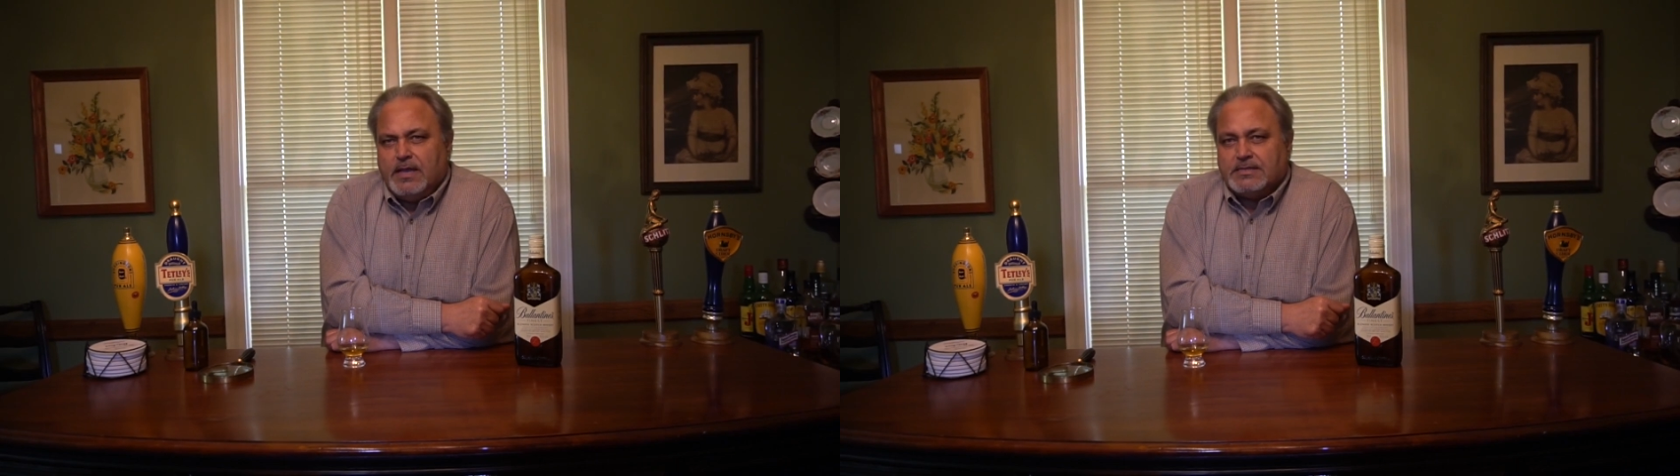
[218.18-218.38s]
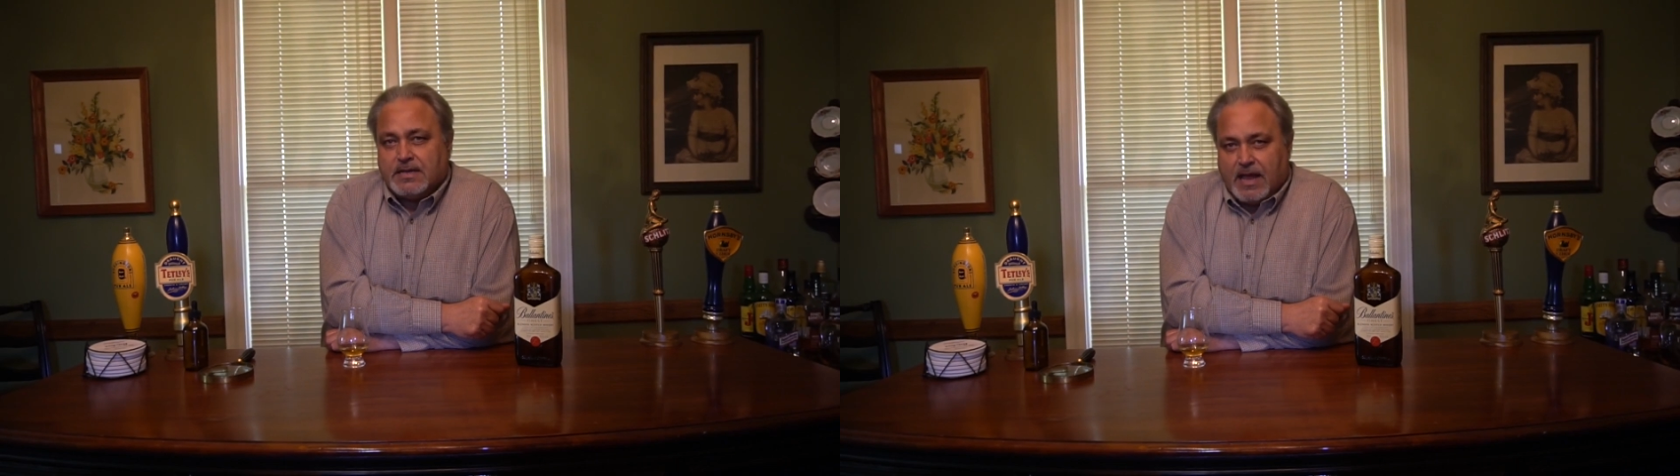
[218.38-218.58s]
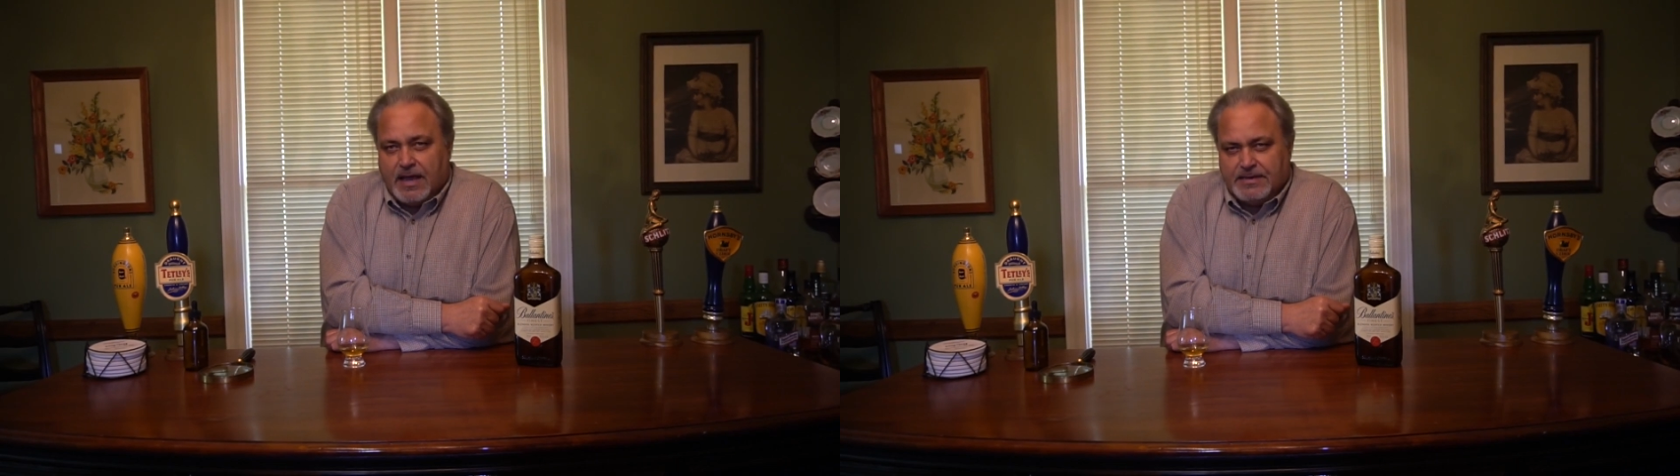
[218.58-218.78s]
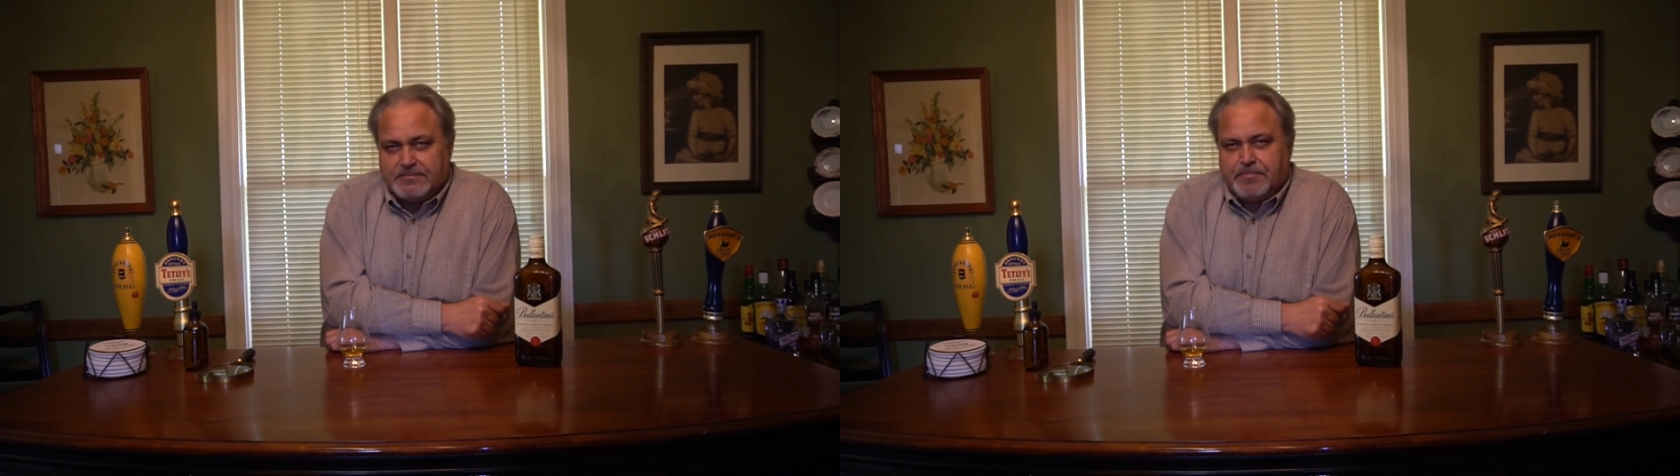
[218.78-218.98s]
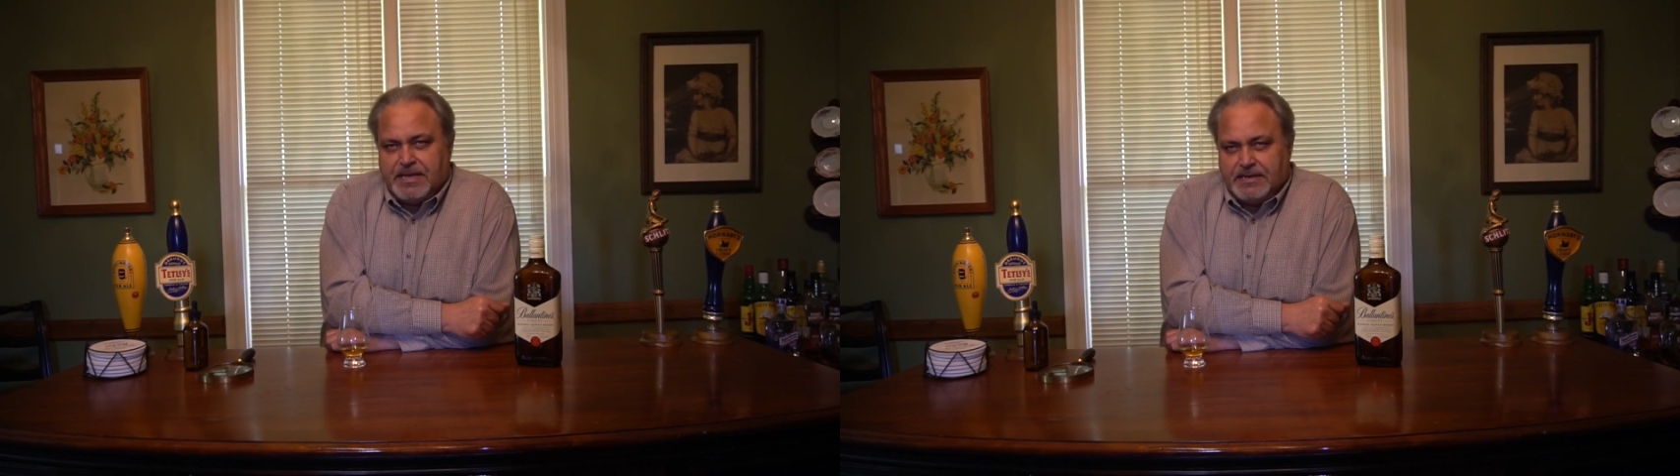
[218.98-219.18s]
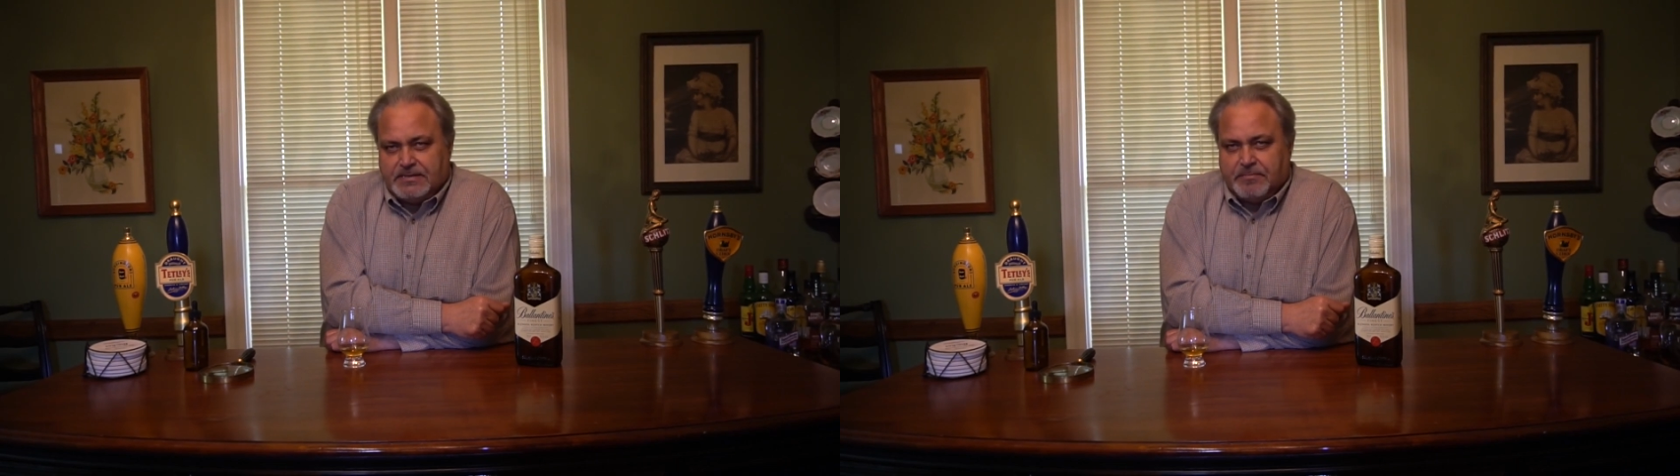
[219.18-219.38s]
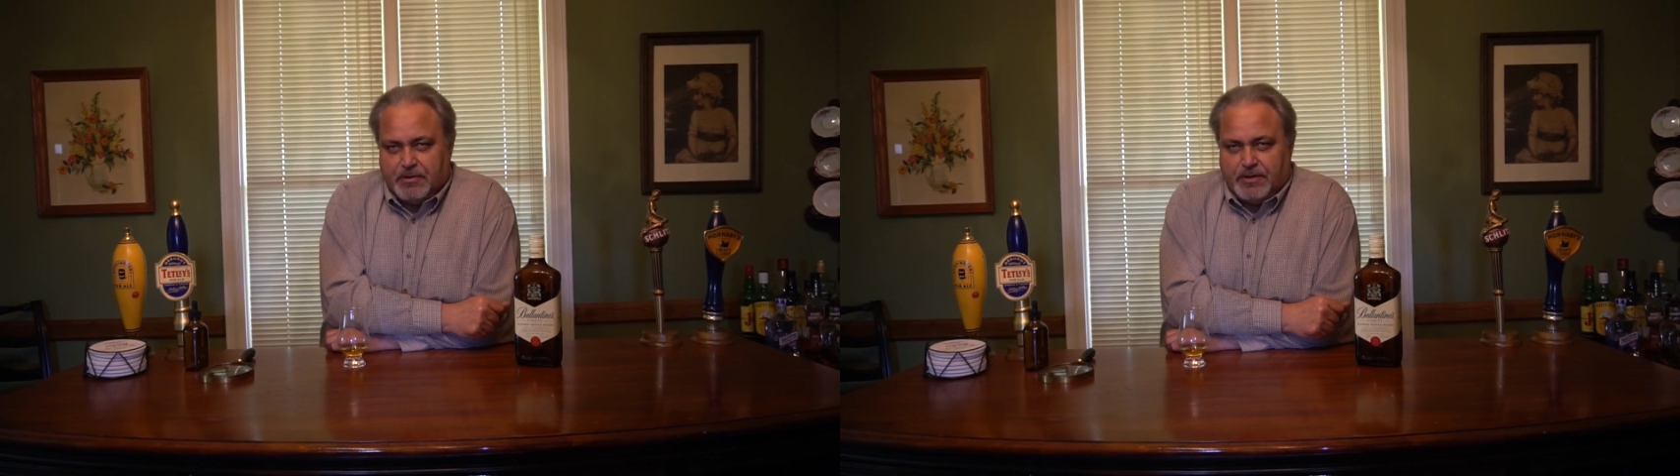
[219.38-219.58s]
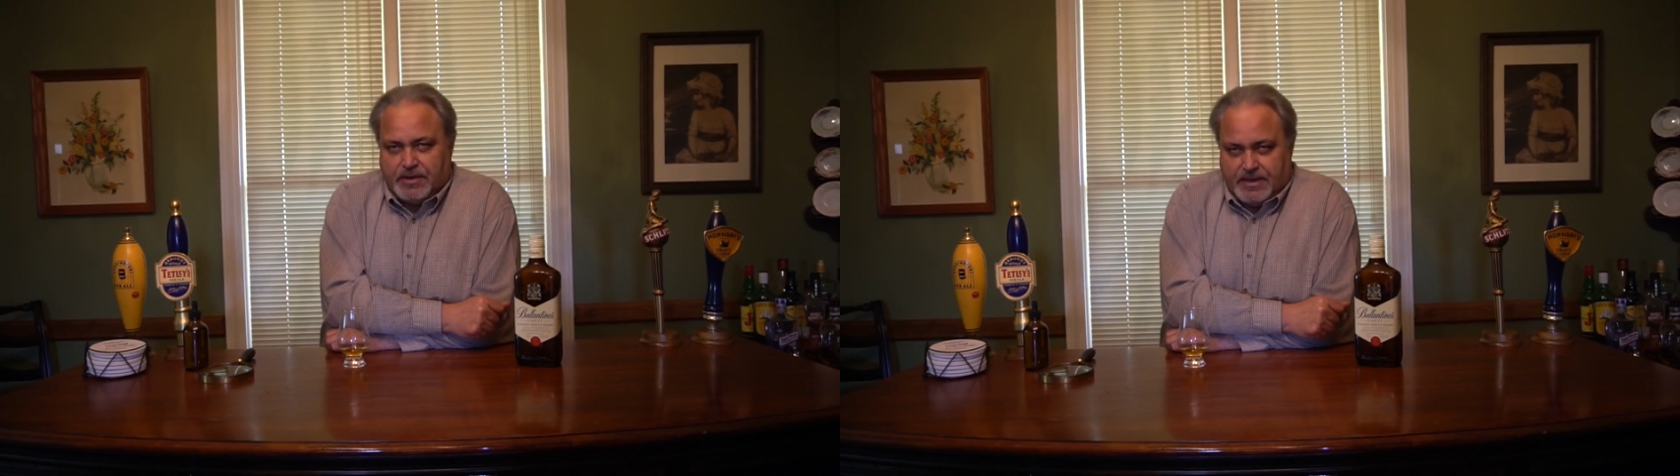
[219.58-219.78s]
light peat
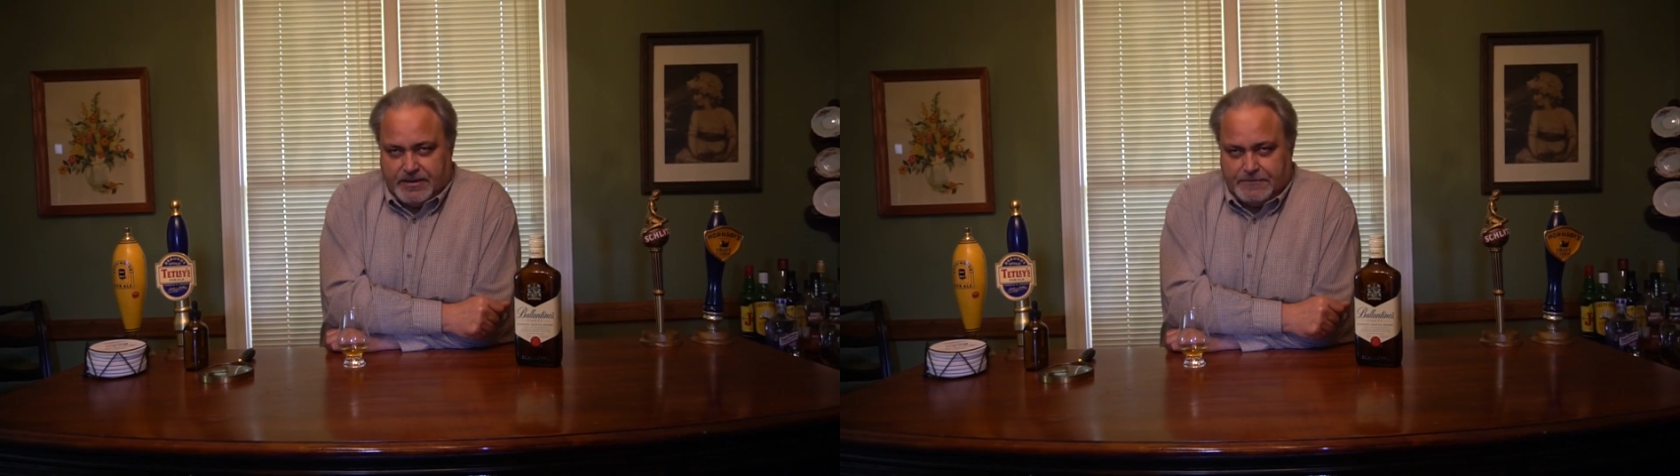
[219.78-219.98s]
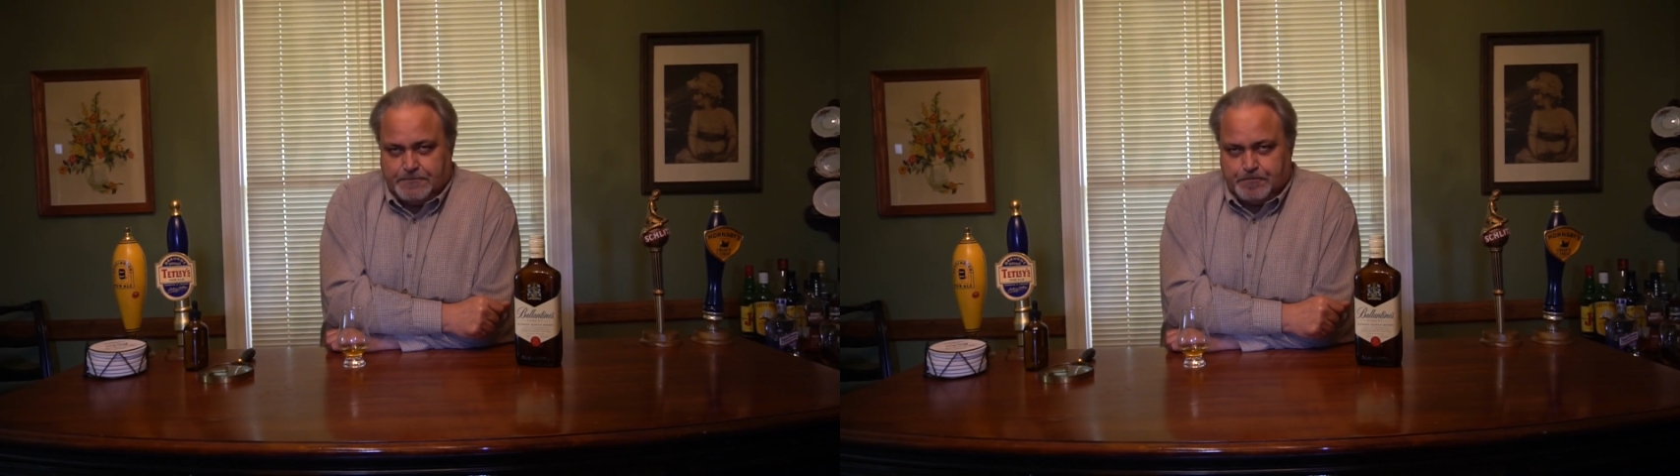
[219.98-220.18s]
smoke again.